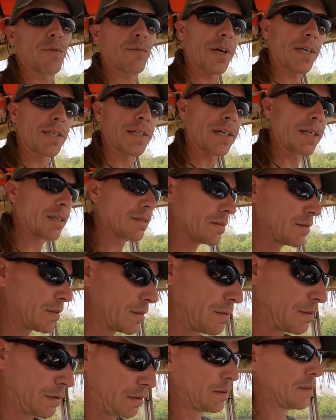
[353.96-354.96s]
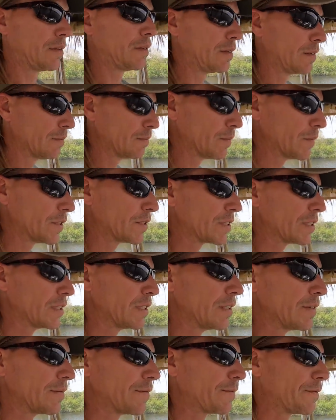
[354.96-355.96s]
For right now, we'll
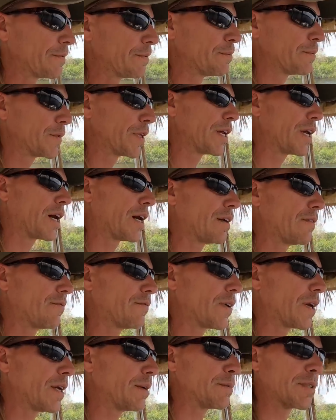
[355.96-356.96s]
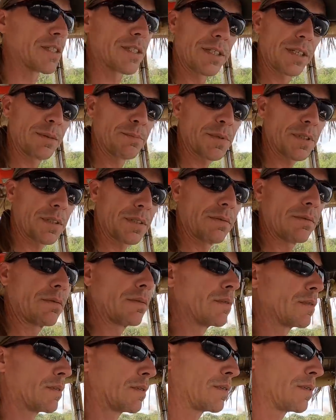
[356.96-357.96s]
see if they have empty slips
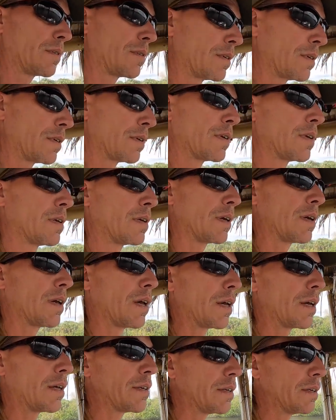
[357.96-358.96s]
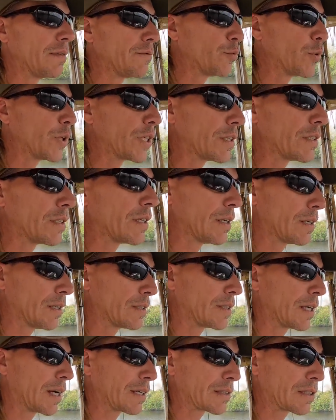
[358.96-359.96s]
and if we can
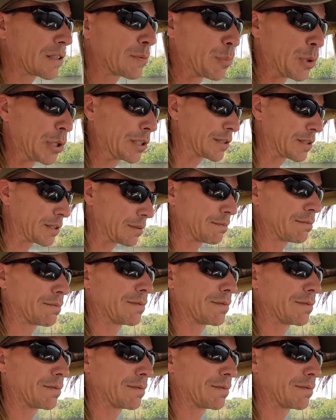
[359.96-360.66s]
uh, dock this beast